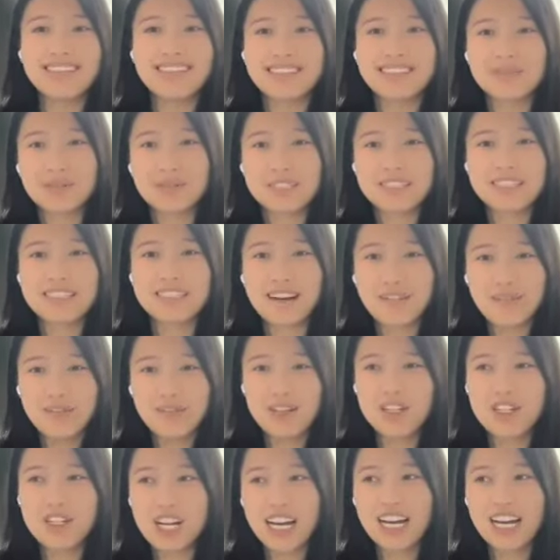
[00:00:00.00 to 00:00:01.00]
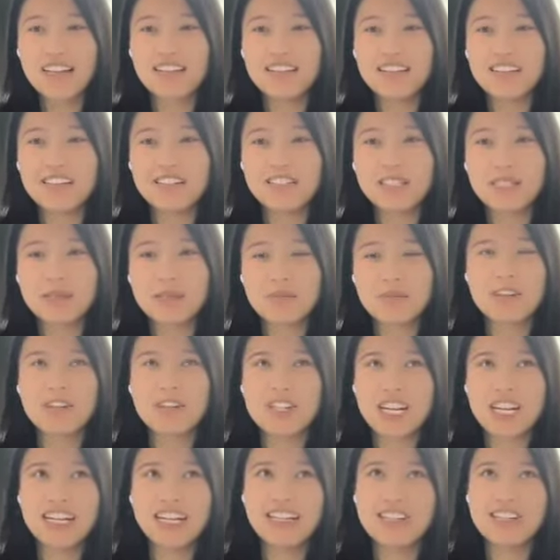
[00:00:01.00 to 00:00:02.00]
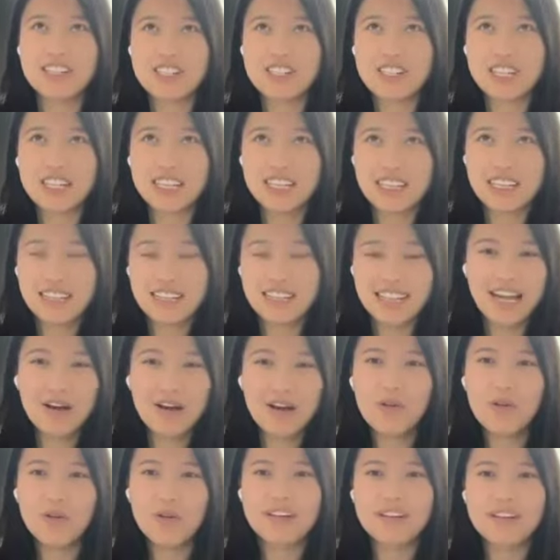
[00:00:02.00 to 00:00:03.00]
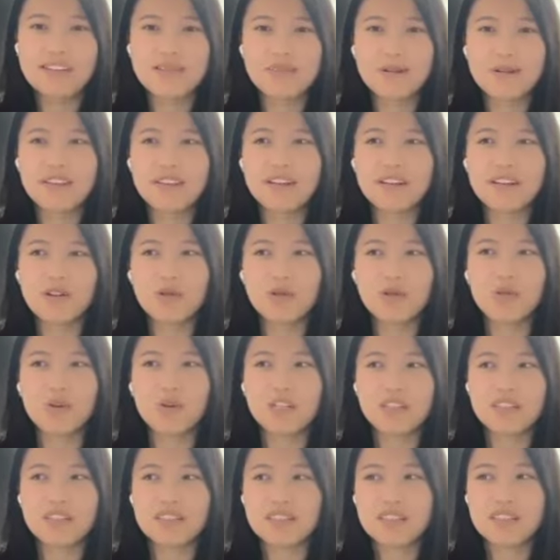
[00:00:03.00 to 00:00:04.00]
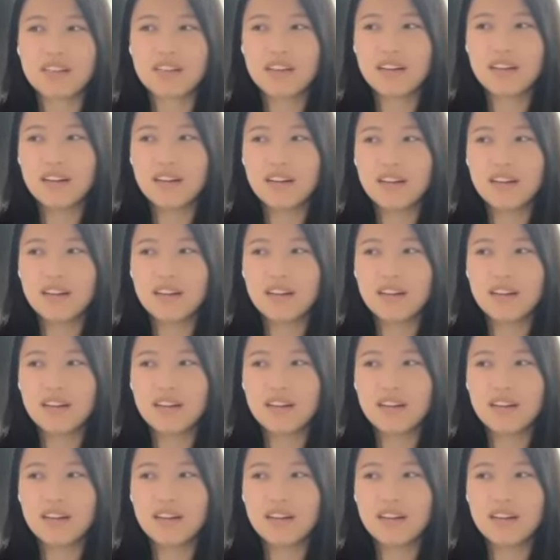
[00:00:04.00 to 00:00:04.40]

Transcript: There was definitely similar challenge in language, but there was